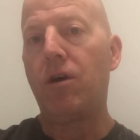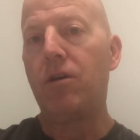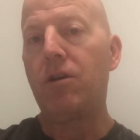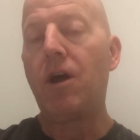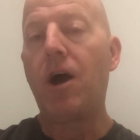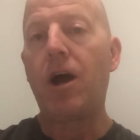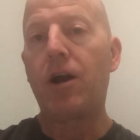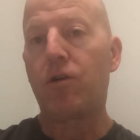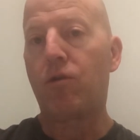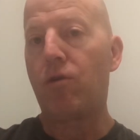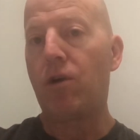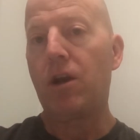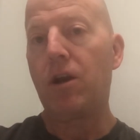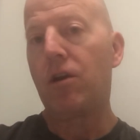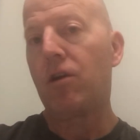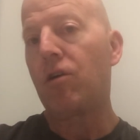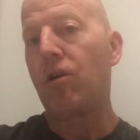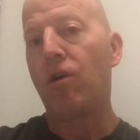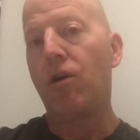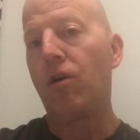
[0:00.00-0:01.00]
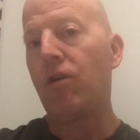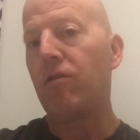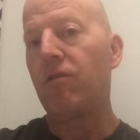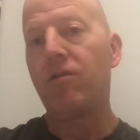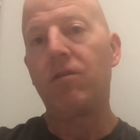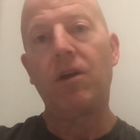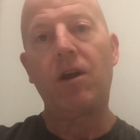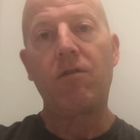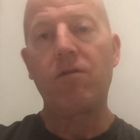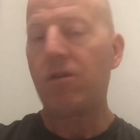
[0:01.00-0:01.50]
non-graded cards,
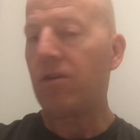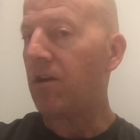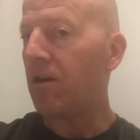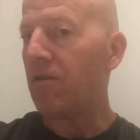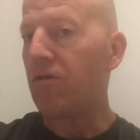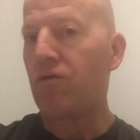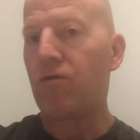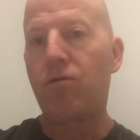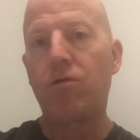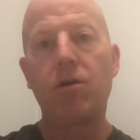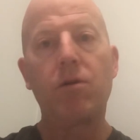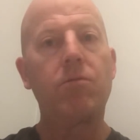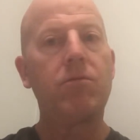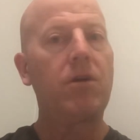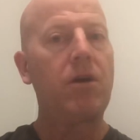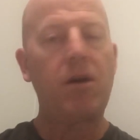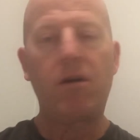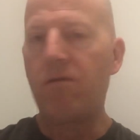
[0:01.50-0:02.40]
and everything's trimmed,